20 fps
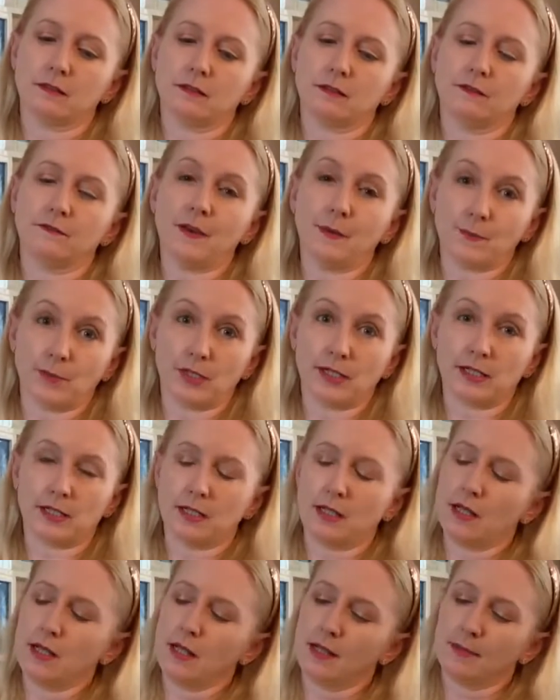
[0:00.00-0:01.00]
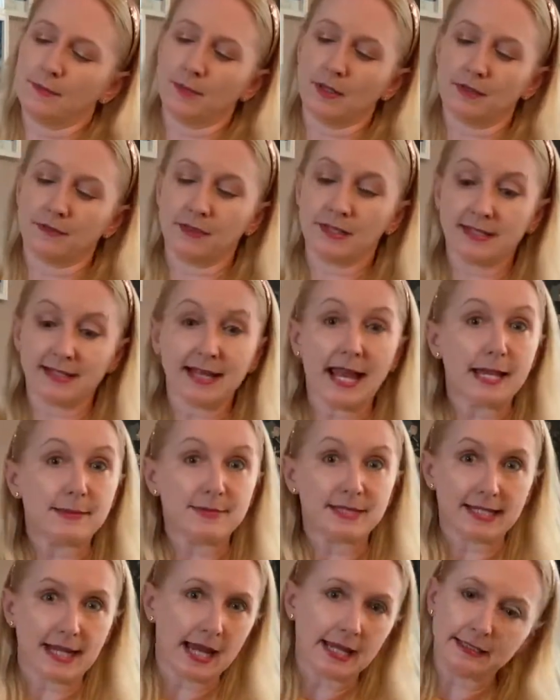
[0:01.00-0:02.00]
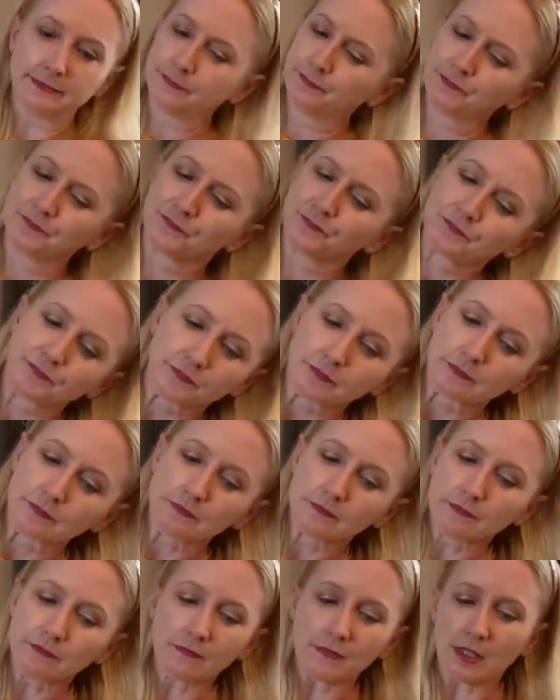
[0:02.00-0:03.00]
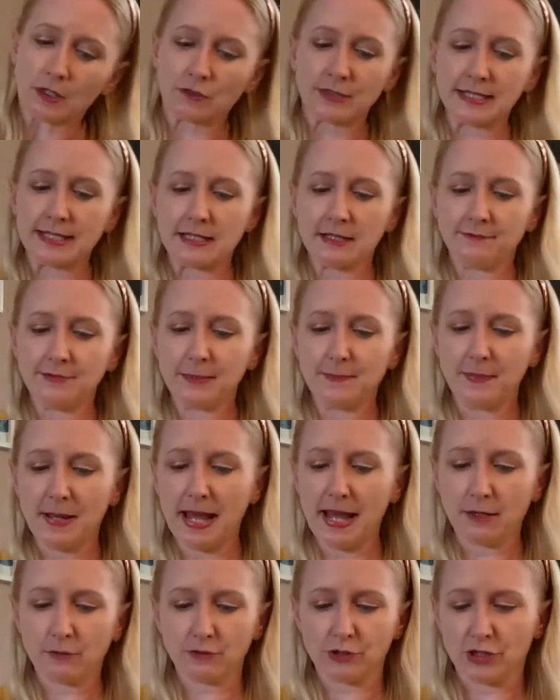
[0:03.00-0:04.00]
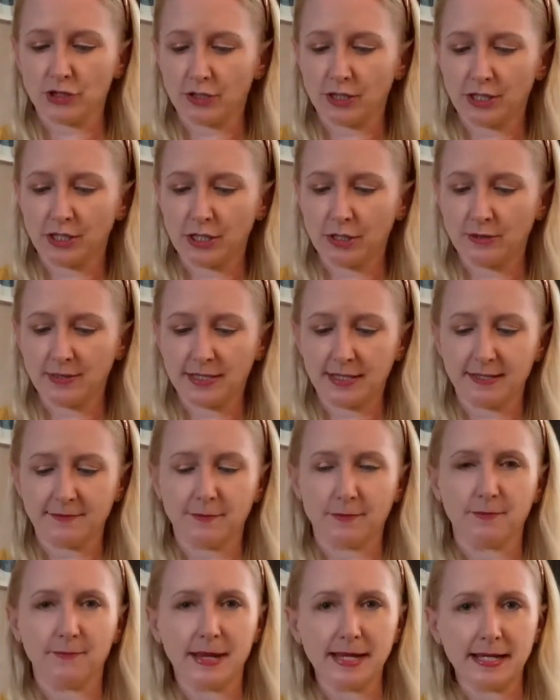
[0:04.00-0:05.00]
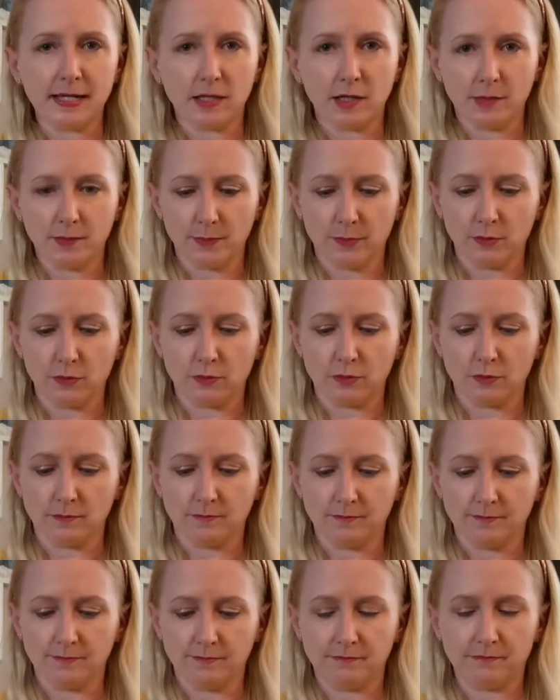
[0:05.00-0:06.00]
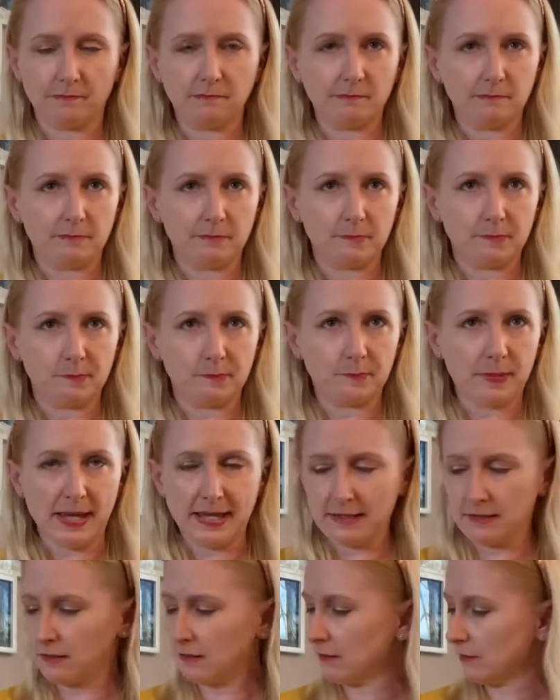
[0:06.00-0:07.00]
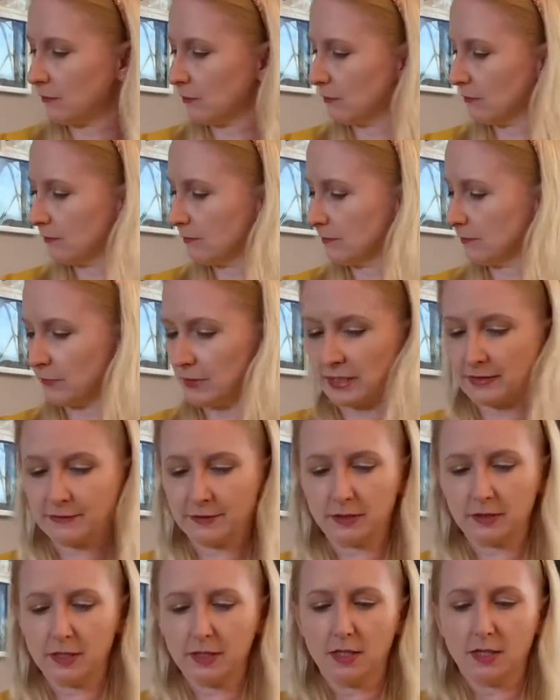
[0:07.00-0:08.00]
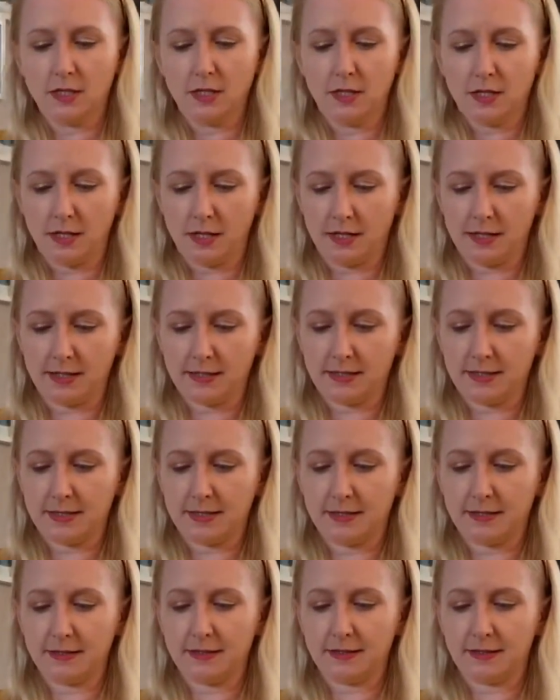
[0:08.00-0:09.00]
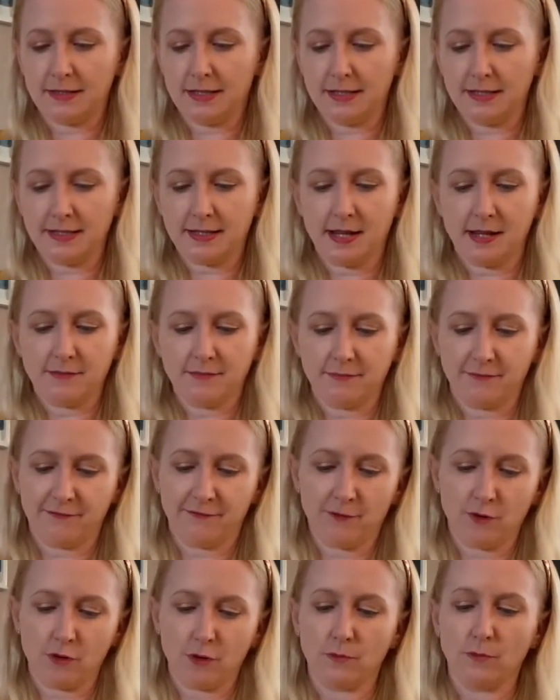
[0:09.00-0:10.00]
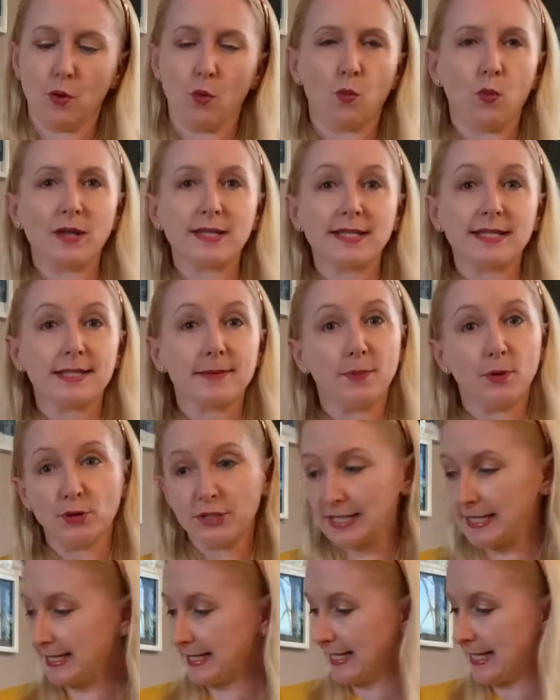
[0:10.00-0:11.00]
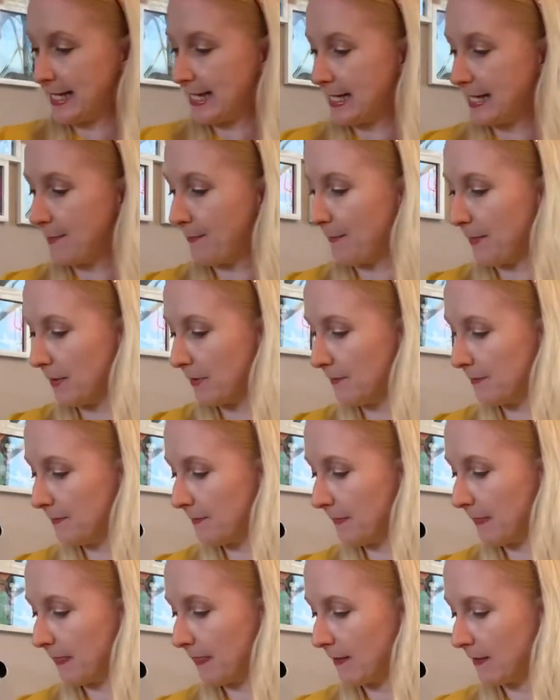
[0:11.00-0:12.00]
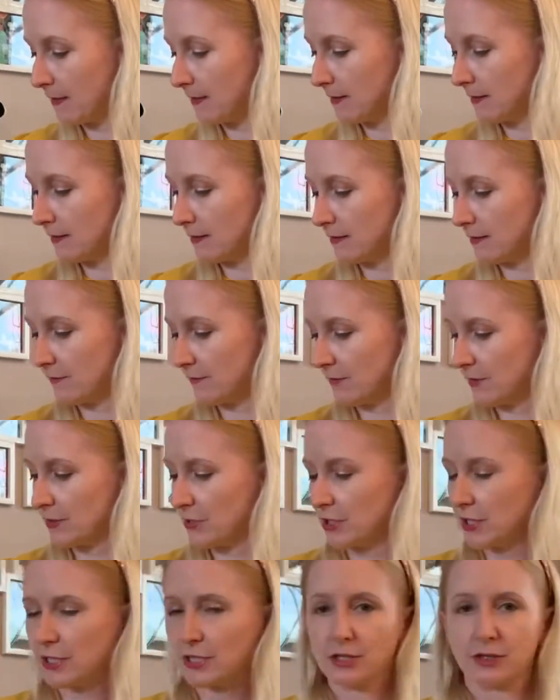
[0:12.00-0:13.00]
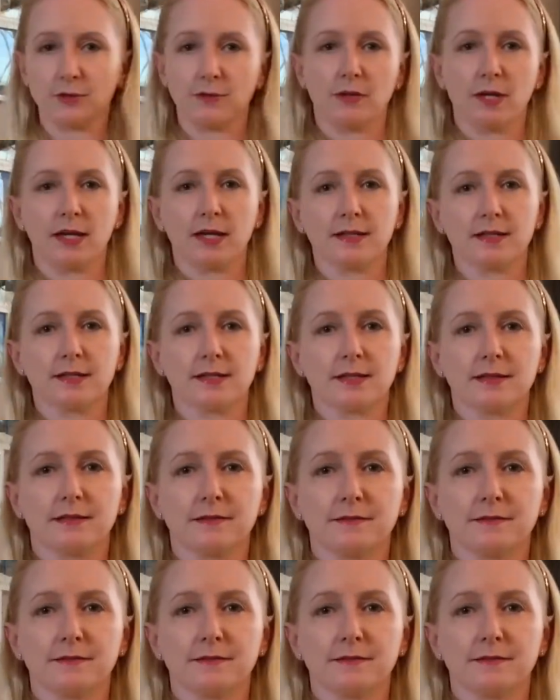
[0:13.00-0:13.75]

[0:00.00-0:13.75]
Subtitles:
fabric, but this came today. I've got this lovely pouch. I could use this for makeup or pens or whatever. And this came from Once Upon a Seam. If I just do that.